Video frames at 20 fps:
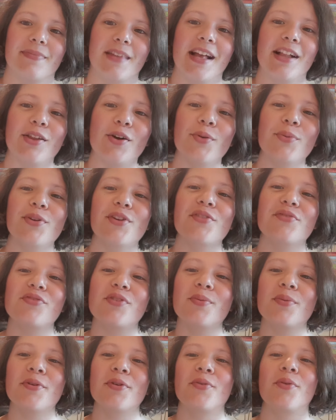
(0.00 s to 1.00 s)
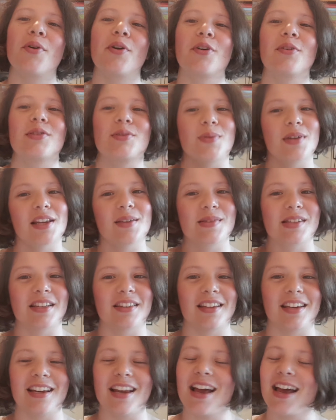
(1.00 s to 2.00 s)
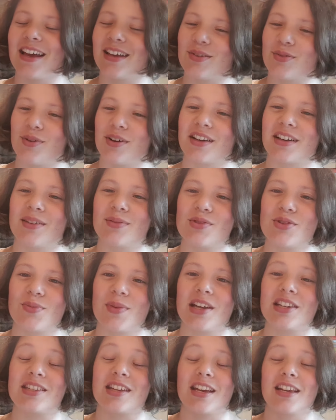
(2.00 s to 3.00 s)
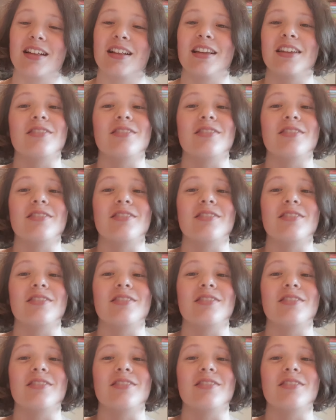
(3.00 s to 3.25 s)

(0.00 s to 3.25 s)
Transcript: Hello beautiful bookworms, my name is Katerina and welcome to my channel,